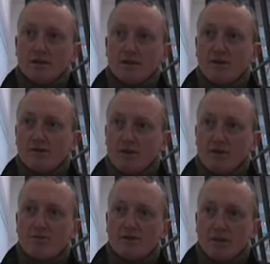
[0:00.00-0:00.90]
the
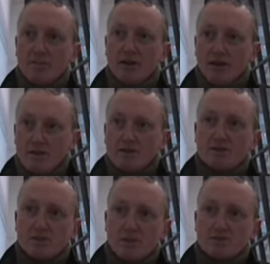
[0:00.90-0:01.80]
whole thing about in
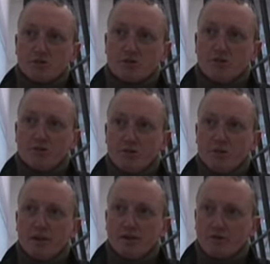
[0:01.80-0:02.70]
this country, you
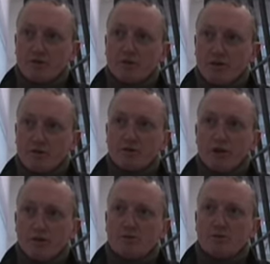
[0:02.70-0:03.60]
can, if you're the legal
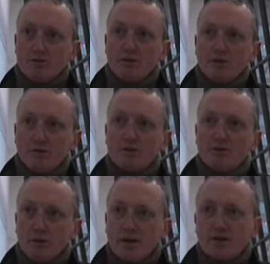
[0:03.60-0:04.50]
owner of an artwork,
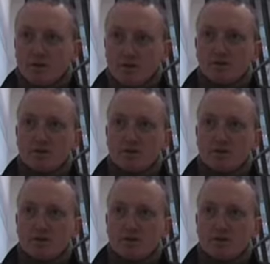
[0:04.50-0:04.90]
you can actually